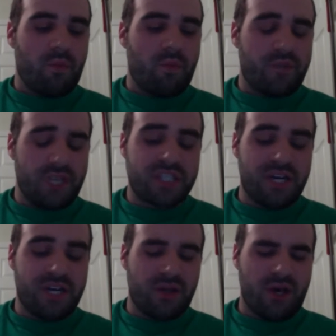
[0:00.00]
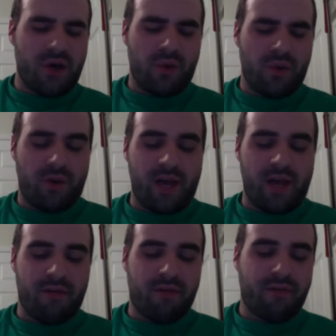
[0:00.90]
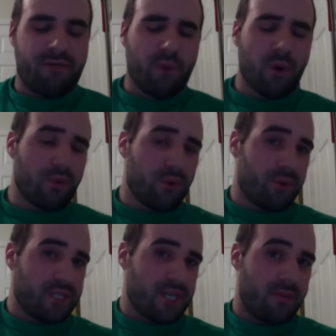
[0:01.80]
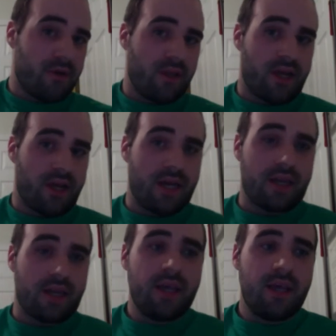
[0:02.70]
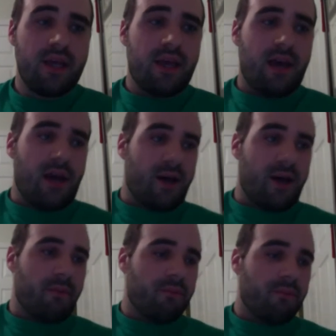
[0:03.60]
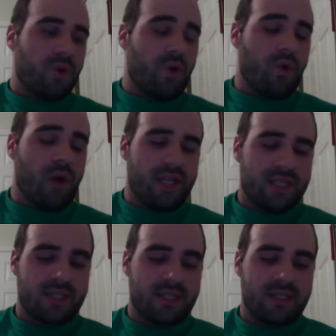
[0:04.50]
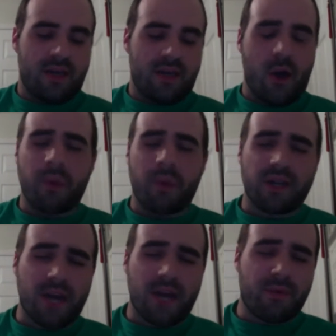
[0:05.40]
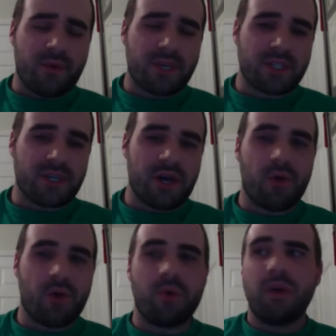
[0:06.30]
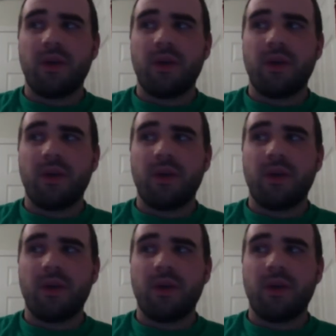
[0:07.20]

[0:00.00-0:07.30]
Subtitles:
This year alone, we'll have 4 breweries come online. Quest opened a couple weeks ago.